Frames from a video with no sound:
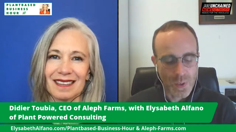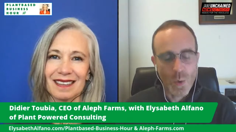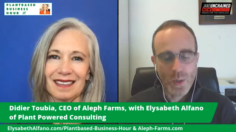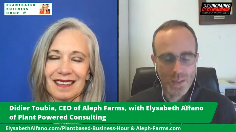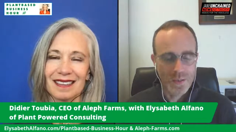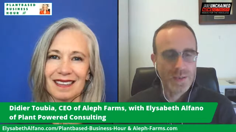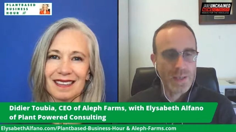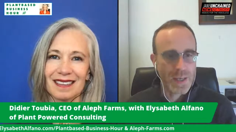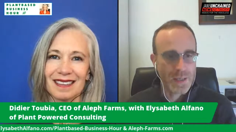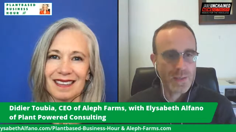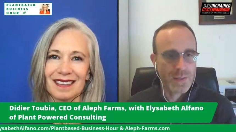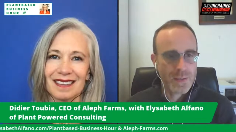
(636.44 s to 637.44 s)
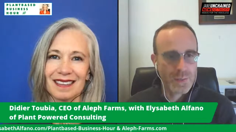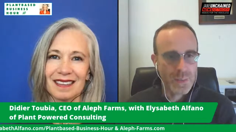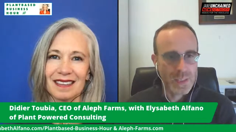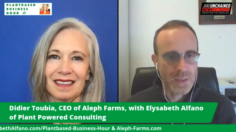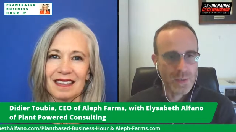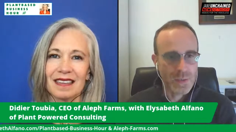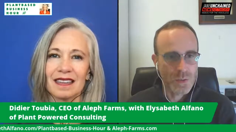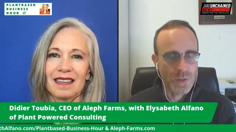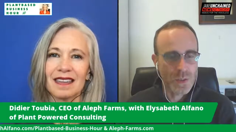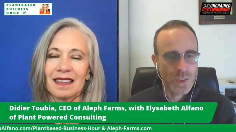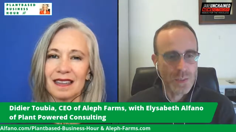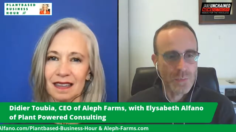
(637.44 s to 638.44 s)
Speaker 1: growing steaks, meaning not
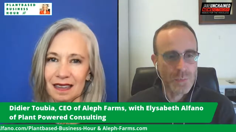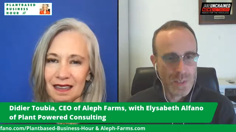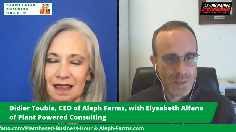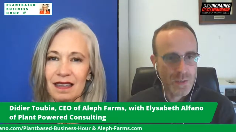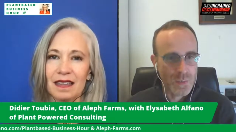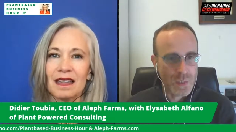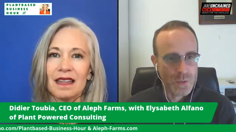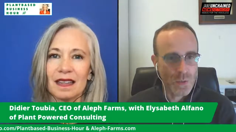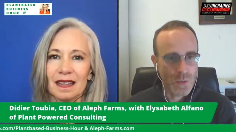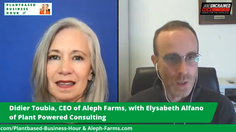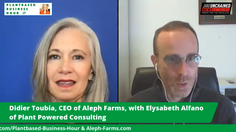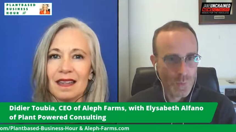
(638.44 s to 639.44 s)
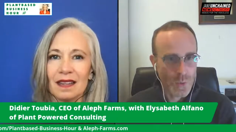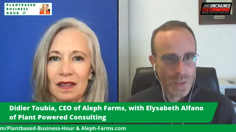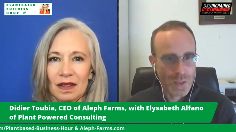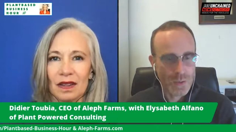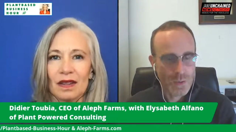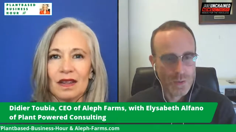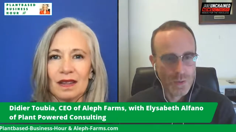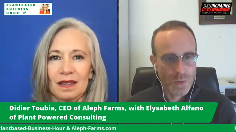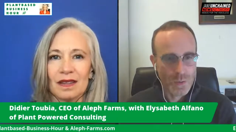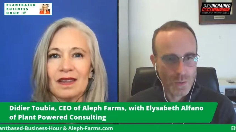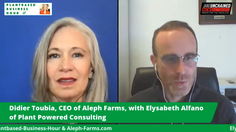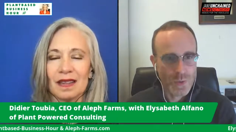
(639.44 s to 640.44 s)
uh, mincemeat or hamburger or,
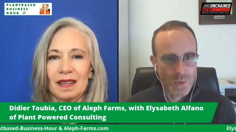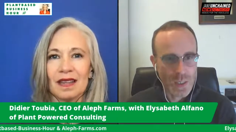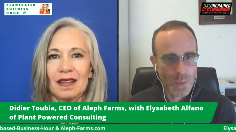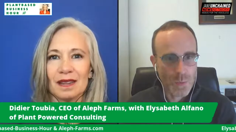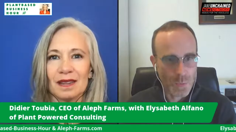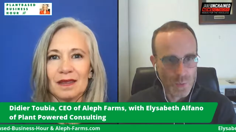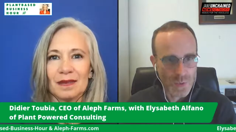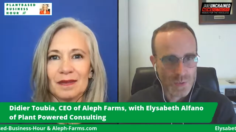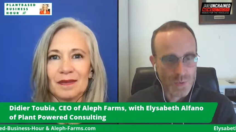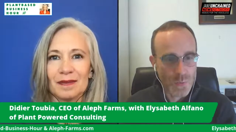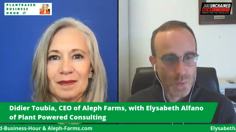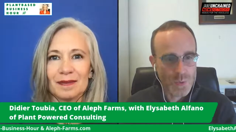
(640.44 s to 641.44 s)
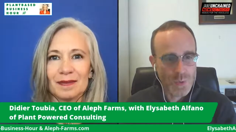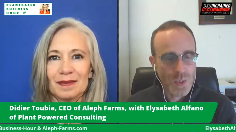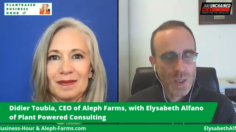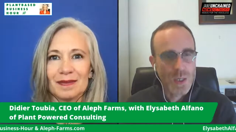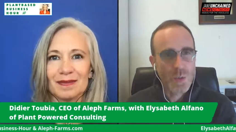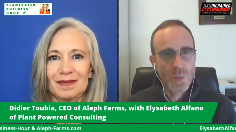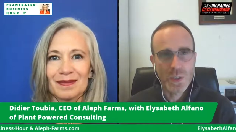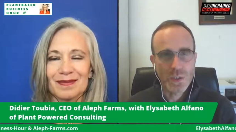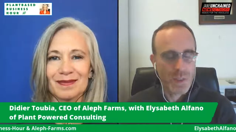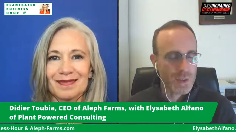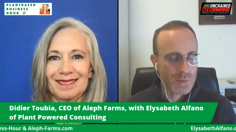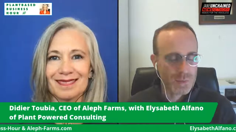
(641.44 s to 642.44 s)
or, other type of processed food, which is
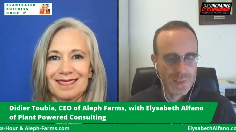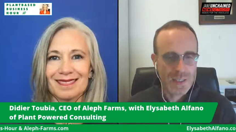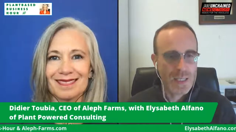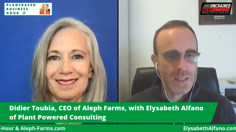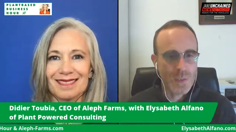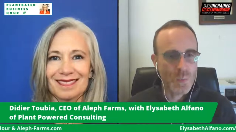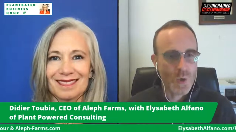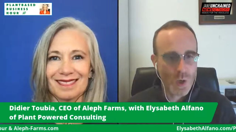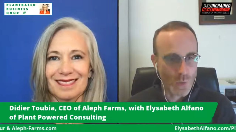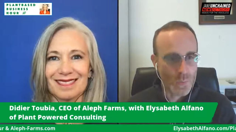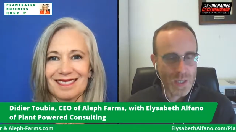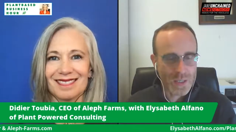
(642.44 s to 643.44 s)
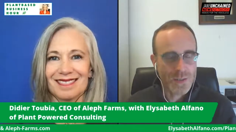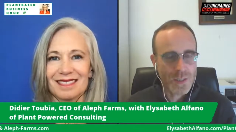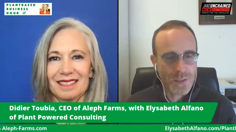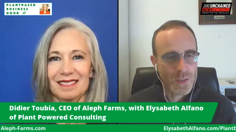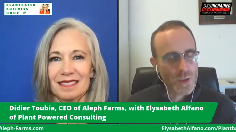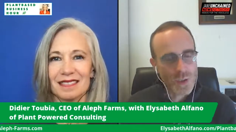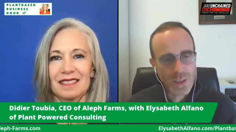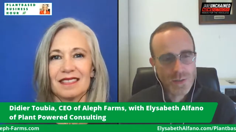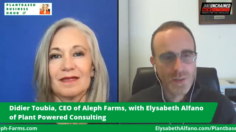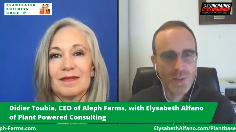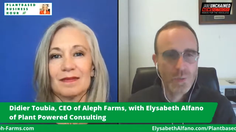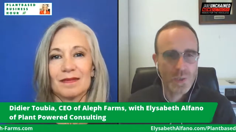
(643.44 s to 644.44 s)
a slightly more complex technology, mm
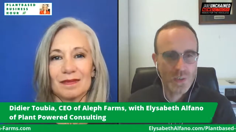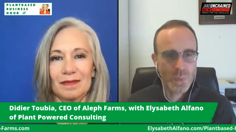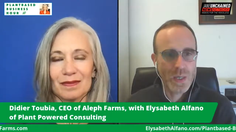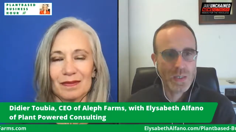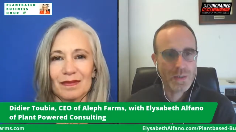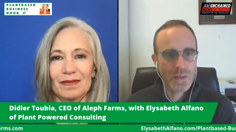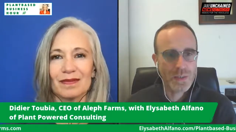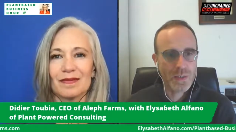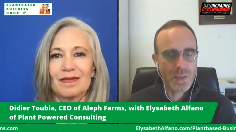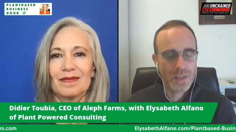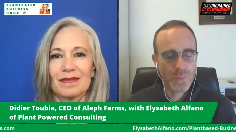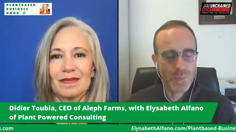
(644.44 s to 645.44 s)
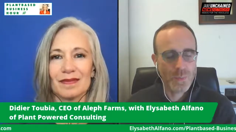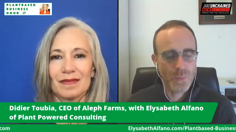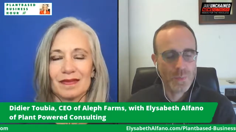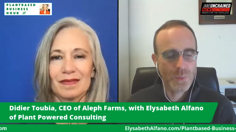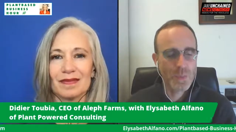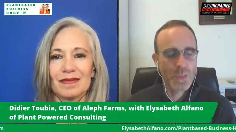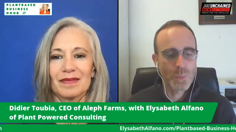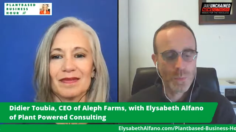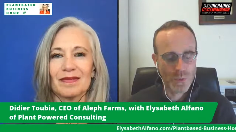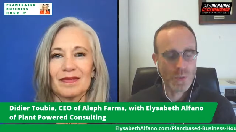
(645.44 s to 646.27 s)
-hmm. and we mm-hmm. expect um, will be in a